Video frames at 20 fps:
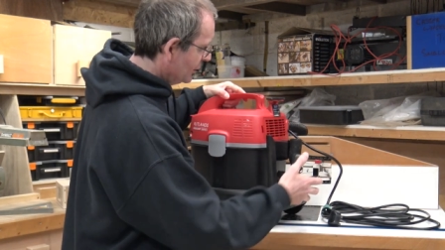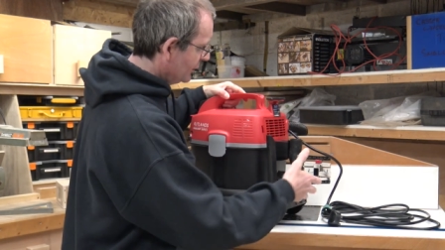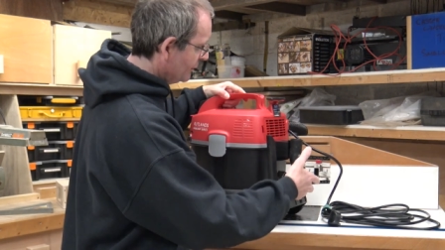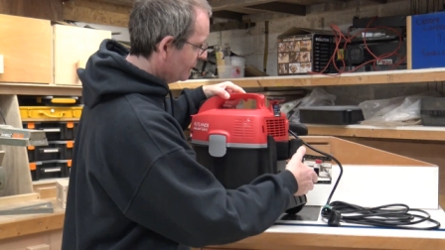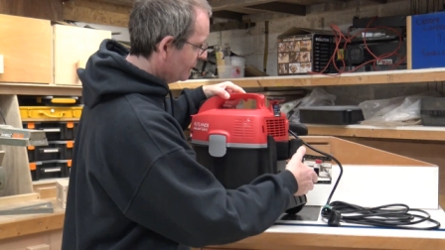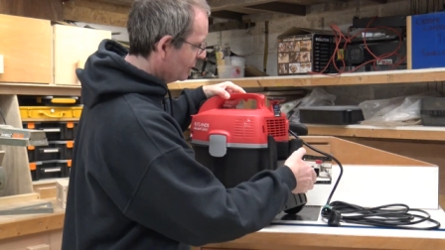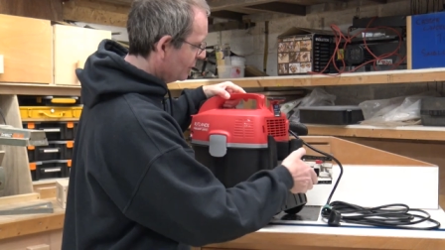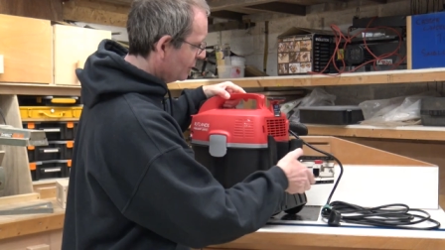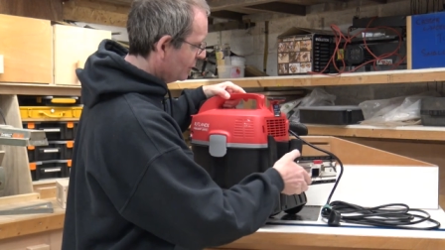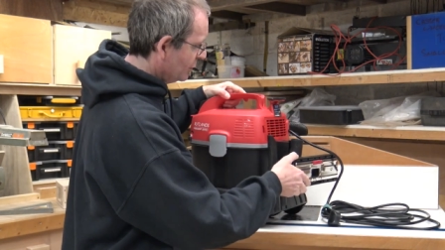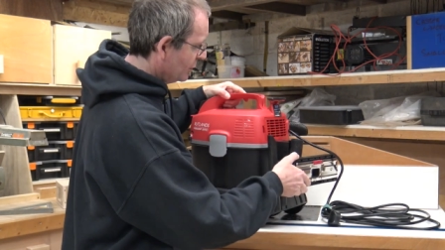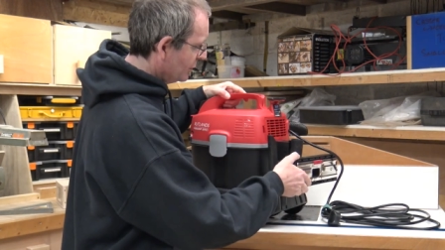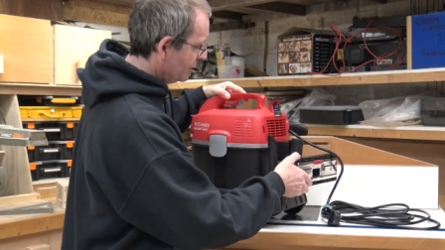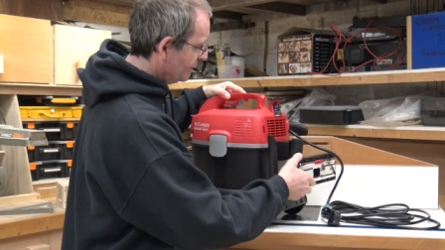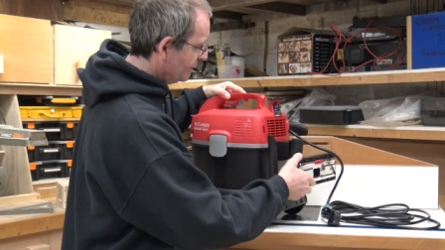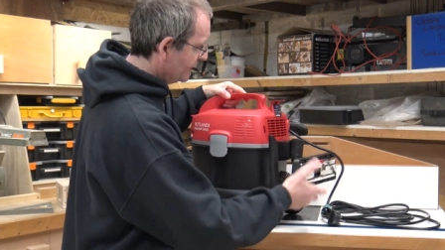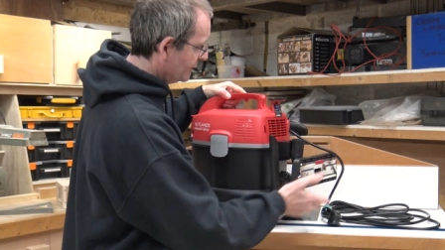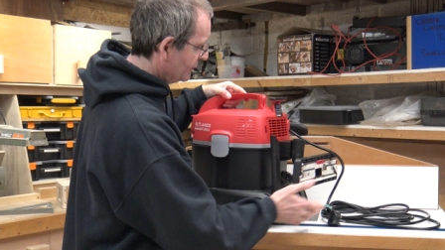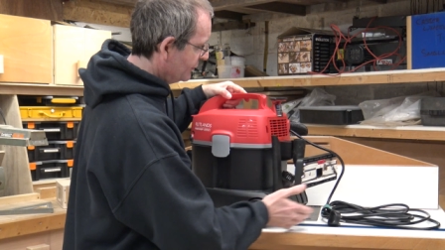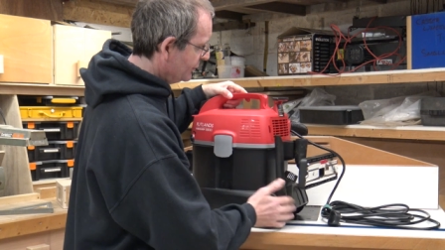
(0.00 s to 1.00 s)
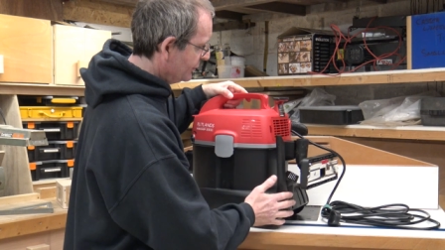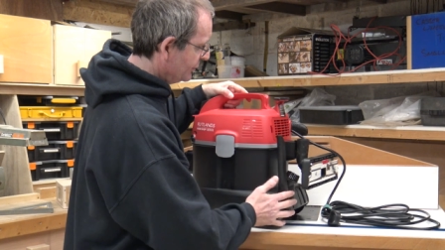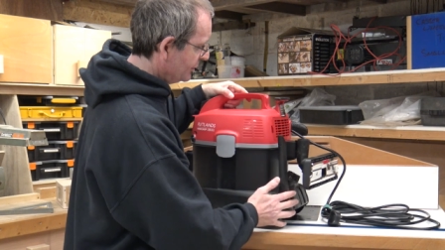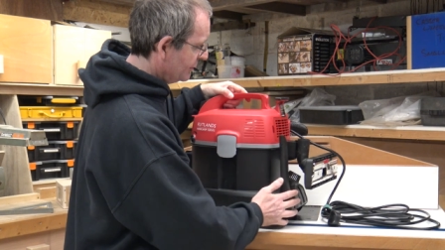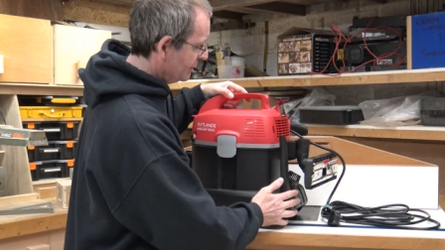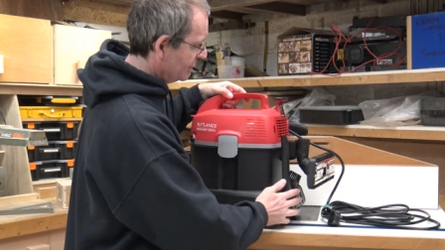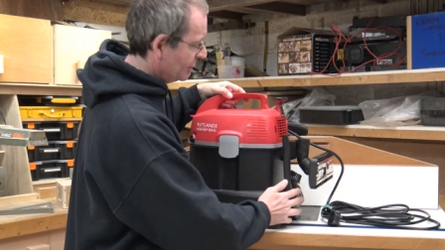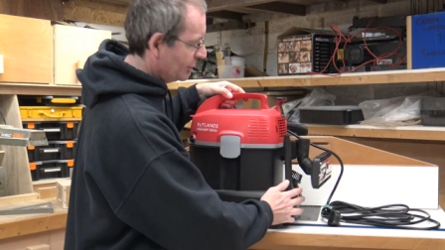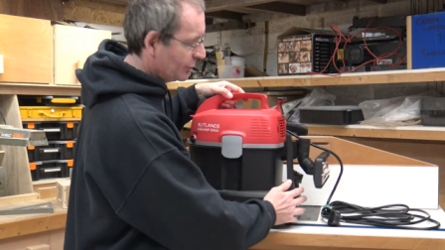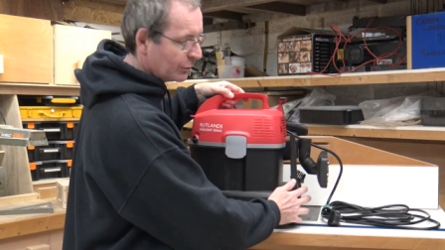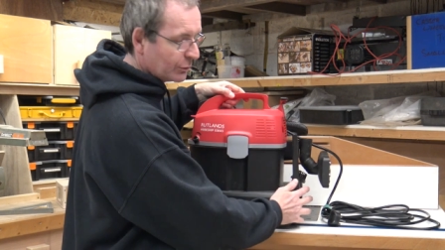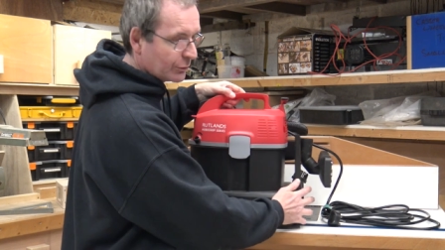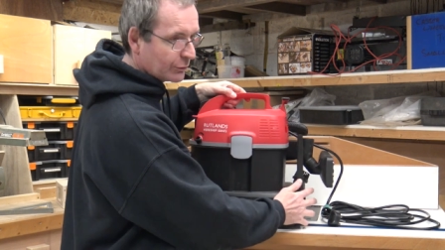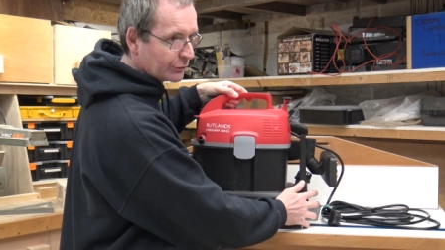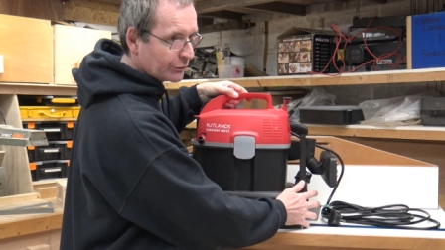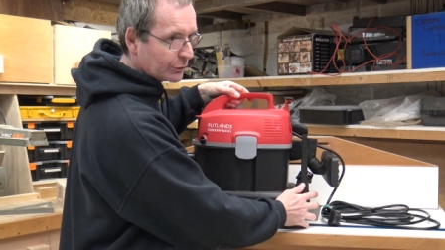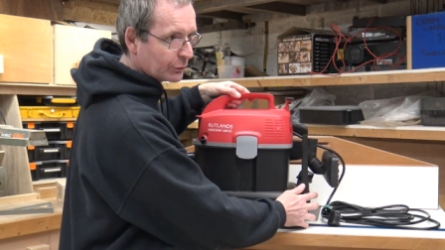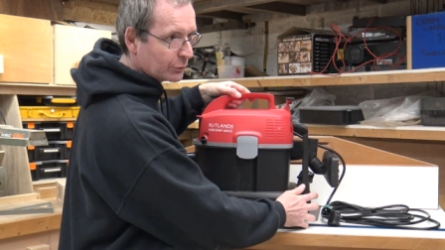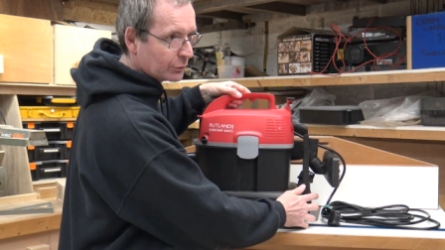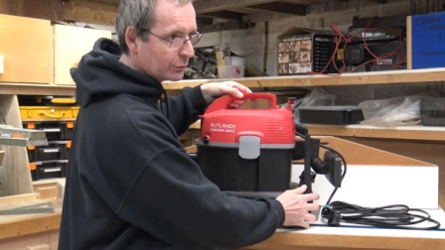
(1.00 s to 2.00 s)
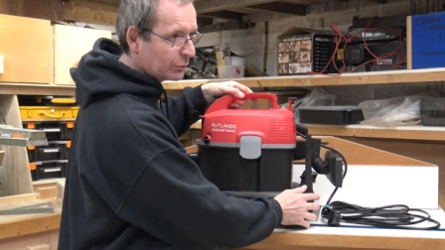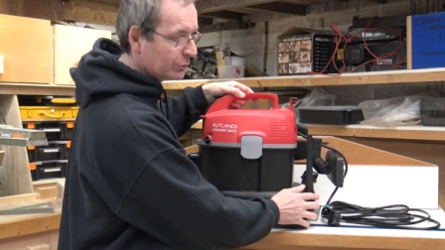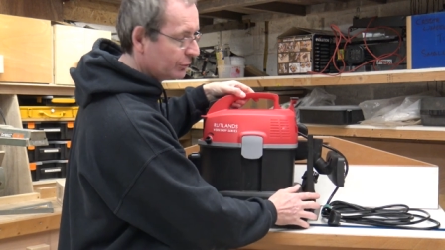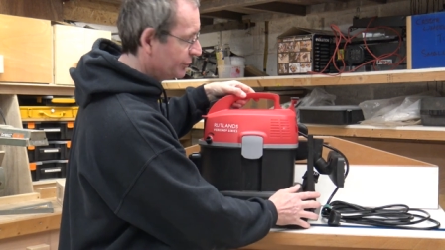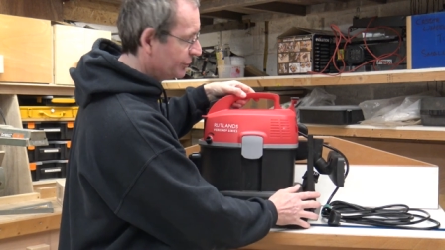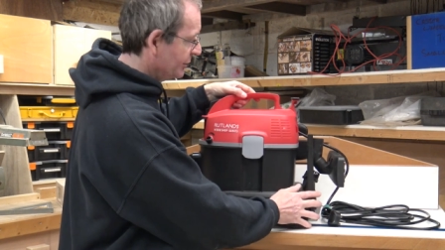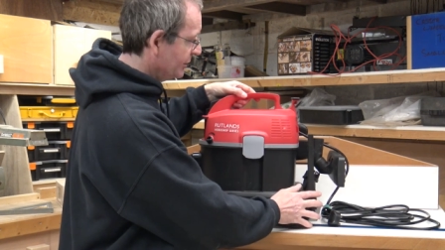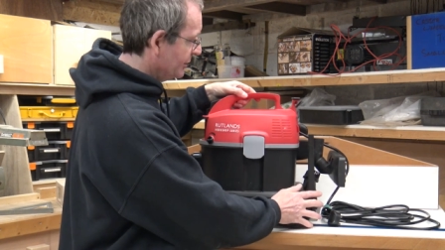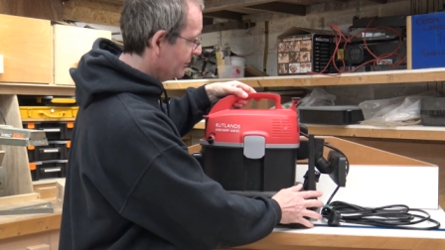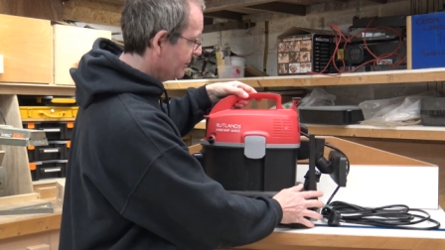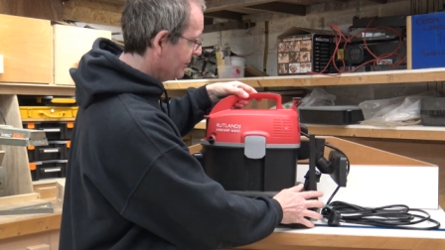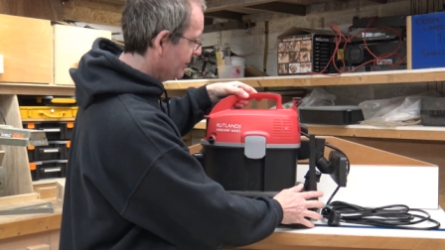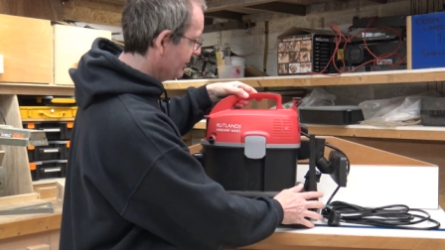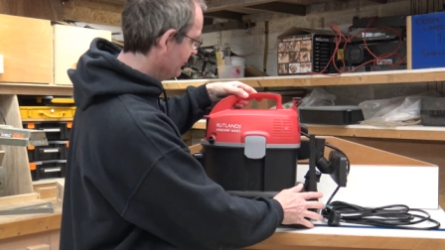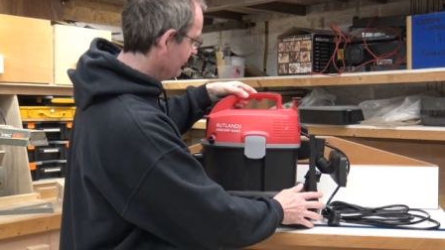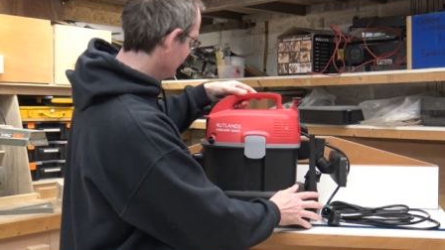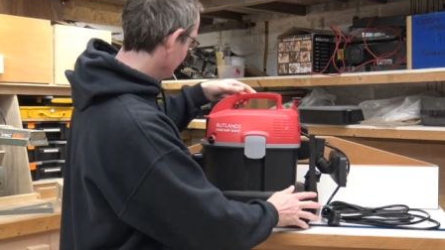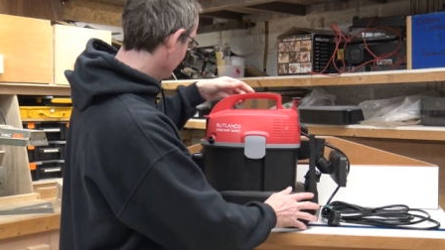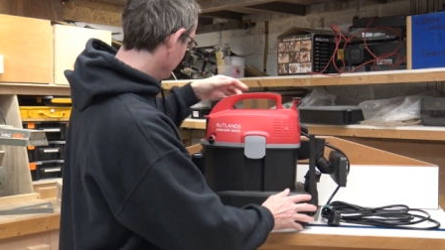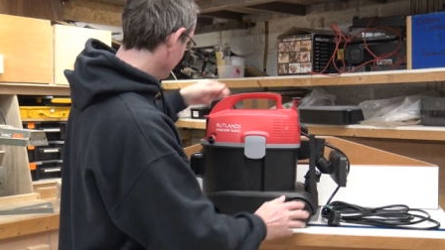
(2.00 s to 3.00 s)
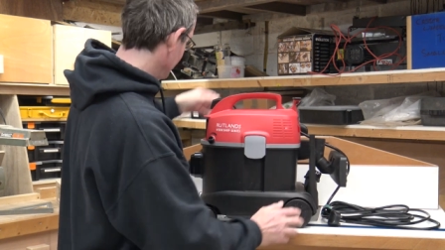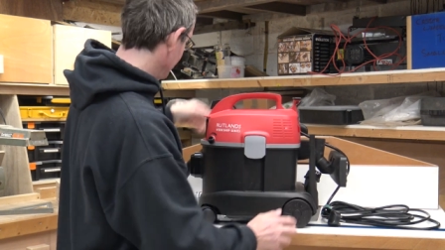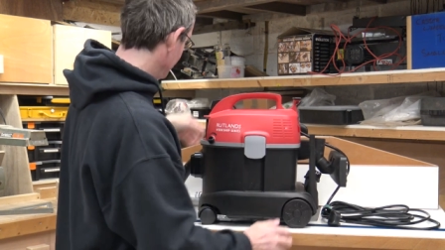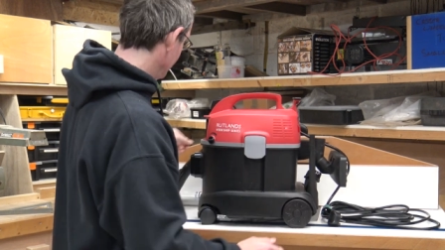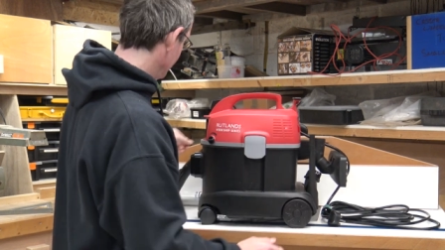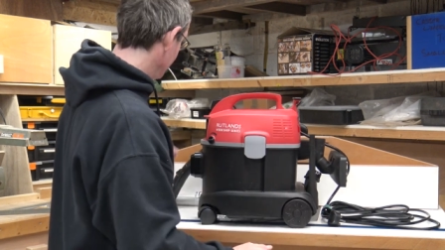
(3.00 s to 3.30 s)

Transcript: for all of its tools and things like that.